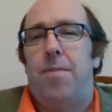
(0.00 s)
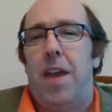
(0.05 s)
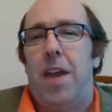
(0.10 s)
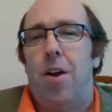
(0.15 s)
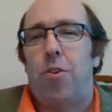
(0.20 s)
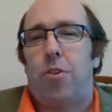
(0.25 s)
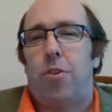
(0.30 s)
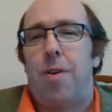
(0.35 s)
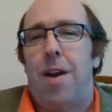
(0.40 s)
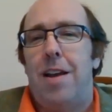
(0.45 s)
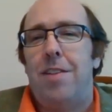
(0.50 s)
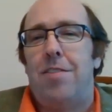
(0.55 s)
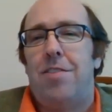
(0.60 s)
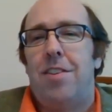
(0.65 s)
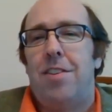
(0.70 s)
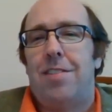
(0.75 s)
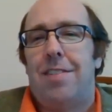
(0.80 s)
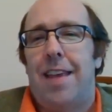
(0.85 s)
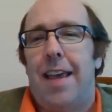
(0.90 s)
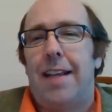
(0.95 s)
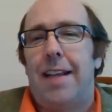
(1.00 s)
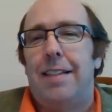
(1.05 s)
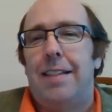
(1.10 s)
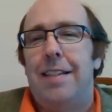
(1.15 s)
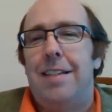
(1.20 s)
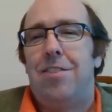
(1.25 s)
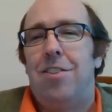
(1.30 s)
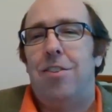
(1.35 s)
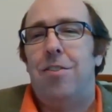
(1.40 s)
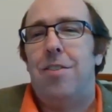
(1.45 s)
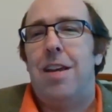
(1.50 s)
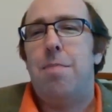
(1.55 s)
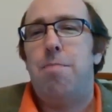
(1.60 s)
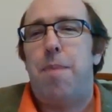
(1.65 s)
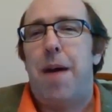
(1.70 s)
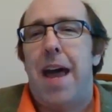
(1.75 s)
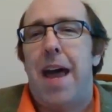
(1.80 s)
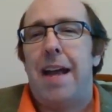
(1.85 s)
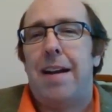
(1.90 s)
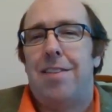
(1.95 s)
health crisis likely to
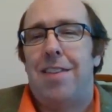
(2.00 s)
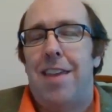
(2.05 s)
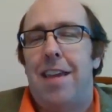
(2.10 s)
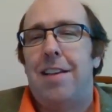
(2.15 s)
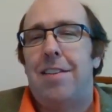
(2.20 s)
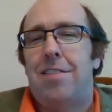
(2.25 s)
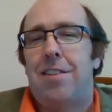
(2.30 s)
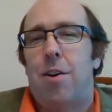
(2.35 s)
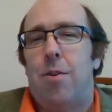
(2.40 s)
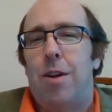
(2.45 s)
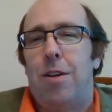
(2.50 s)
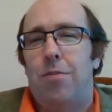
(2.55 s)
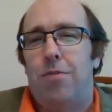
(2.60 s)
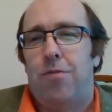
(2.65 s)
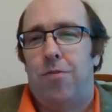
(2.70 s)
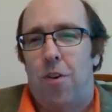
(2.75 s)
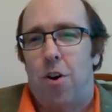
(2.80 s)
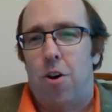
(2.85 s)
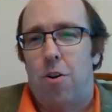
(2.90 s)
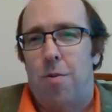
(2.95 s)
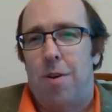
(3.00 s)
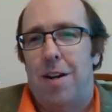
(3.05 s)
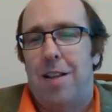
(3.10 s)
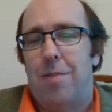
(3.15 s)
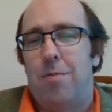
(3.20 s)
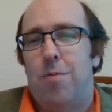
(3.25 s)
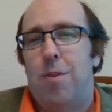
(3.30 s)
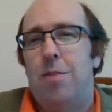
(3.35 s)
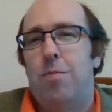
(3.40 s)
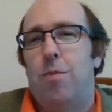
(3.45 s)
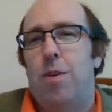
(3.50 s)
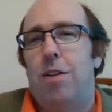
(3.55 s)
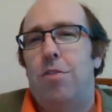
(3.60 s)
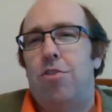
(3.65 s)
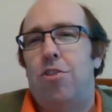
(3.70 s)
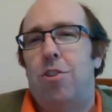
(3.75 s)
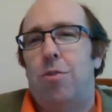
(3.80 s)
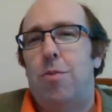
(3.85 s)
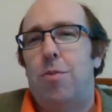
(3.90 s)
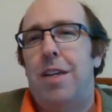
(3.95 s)
impact things going forward, and what
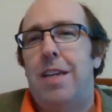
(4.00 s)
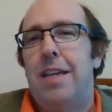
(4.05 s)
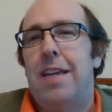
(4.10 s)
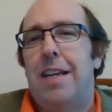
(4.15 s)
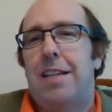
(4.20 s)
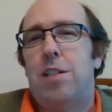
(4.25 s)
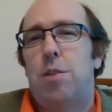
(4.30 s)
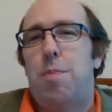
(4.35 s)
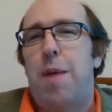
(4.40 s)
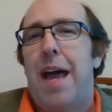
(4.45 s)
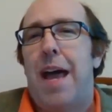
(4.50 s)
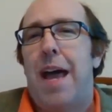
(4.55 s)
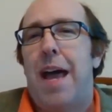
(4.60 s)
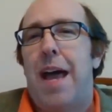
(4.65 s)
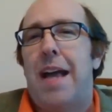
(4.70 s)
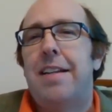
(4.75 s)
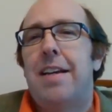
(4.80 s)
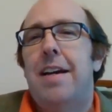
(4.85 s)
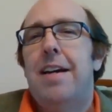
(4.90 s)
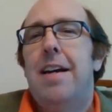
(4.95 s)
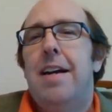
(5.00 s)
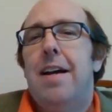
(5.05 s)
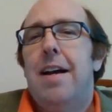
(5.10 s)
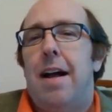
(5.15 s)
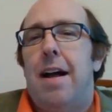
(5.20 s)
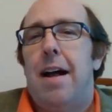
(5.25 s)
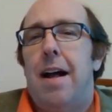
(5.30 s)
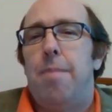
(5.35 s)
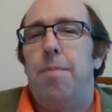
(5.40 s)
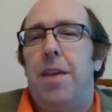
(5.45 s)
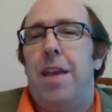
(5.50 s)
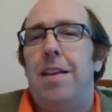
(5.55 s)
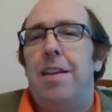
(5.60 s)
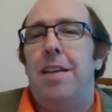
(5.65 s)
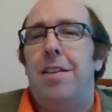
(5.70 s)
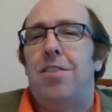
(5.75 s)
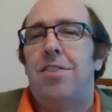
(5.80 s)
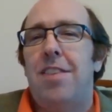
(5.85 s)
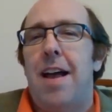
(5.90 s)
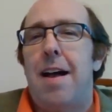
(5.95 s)
should we expect? And
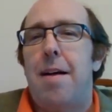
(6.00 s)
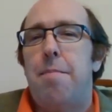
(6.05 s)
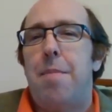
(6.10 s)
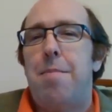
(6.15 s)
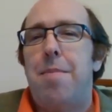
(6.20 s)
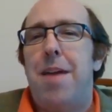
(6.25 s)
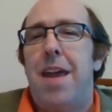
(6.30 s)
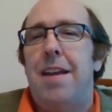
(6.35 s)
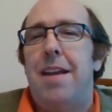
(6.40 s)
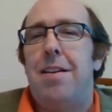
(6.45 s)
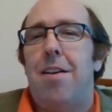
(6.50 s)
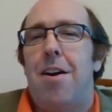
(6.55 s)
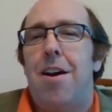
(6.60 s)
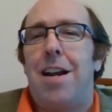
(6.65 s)
in sum, my main